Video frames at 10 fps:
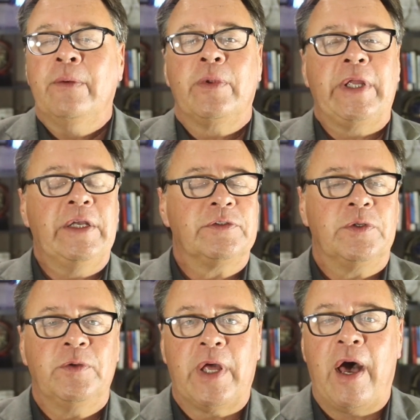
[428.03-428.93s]
Please
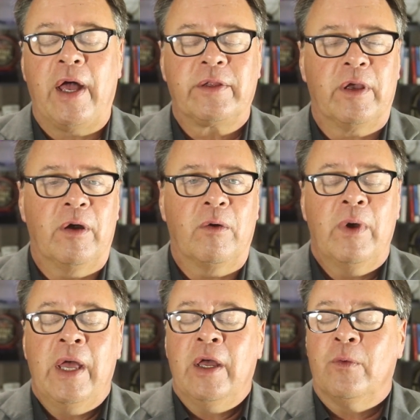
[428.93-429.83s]
do not
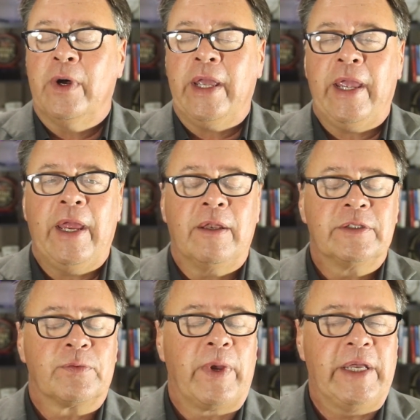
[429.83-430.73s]
go, well, hey,
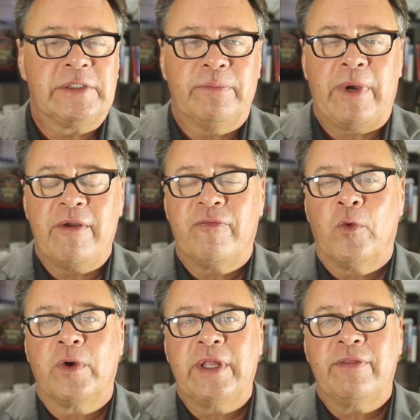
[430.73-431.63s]
let's raise it by
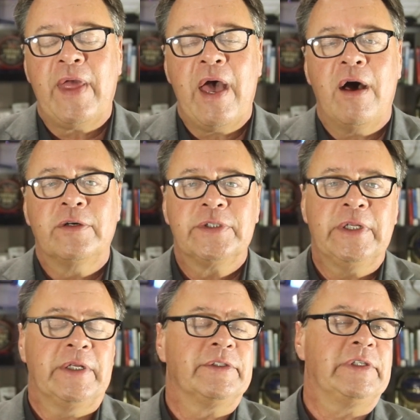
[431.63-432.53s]
forty
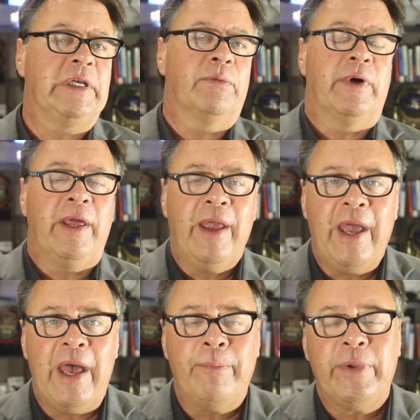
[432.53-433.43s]
thousand and see what
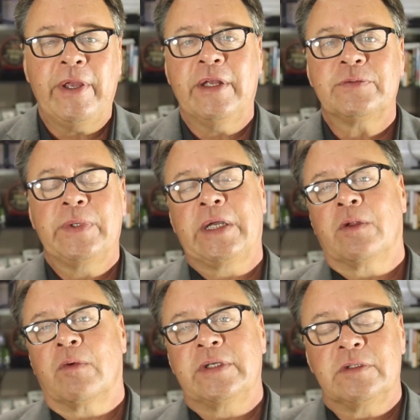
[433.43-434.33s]
happens. We can
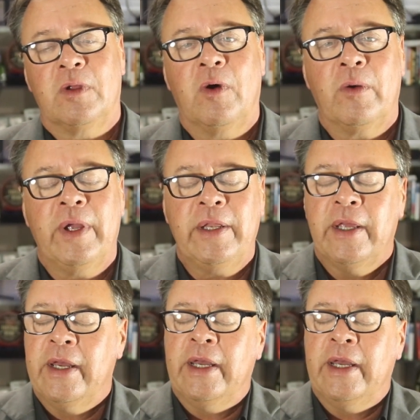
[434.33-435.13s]
always lower it.